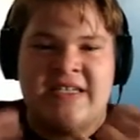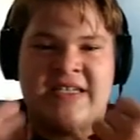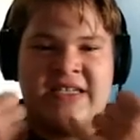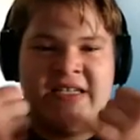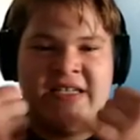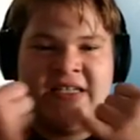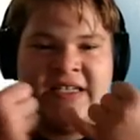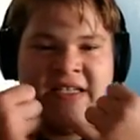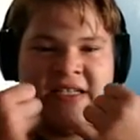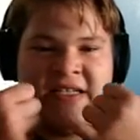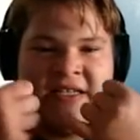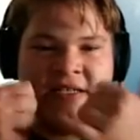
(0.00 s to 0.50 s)

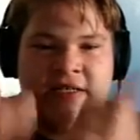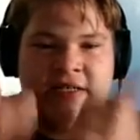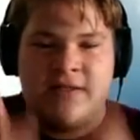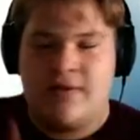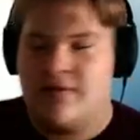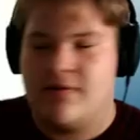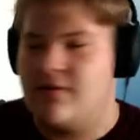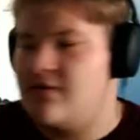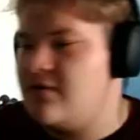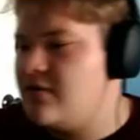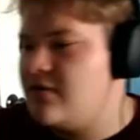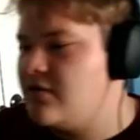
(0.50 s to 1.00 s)
It's the
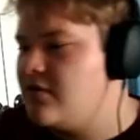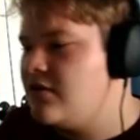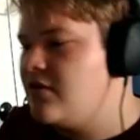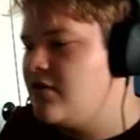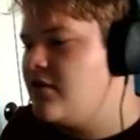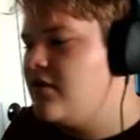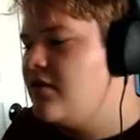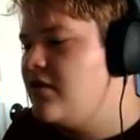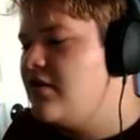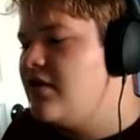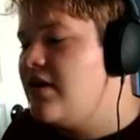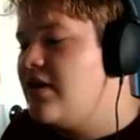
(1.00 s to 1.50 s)

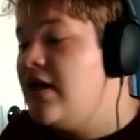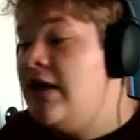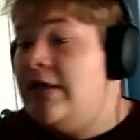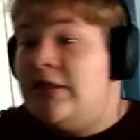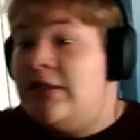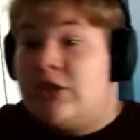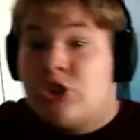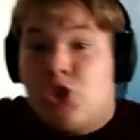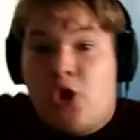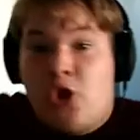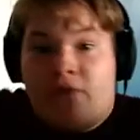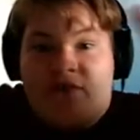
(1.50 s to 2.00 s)
future.
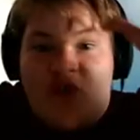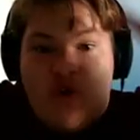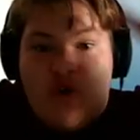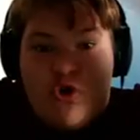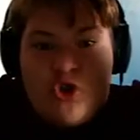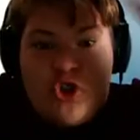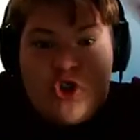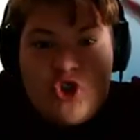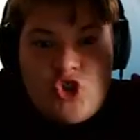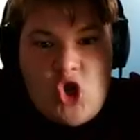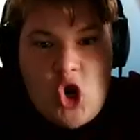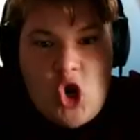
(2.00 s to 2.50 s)
It's the future.
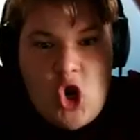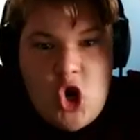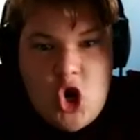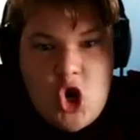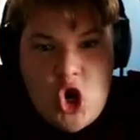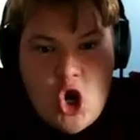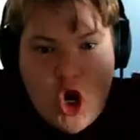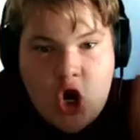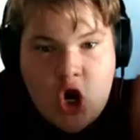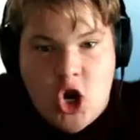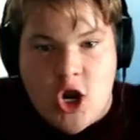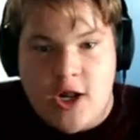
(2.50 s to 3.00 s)
It's the
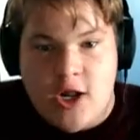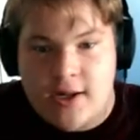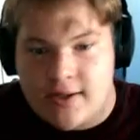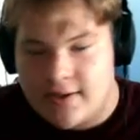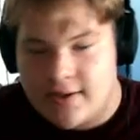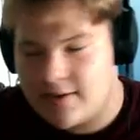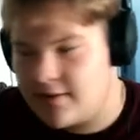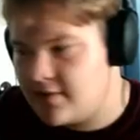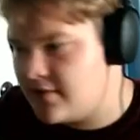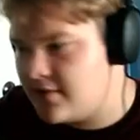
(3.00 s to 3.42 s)
future gun.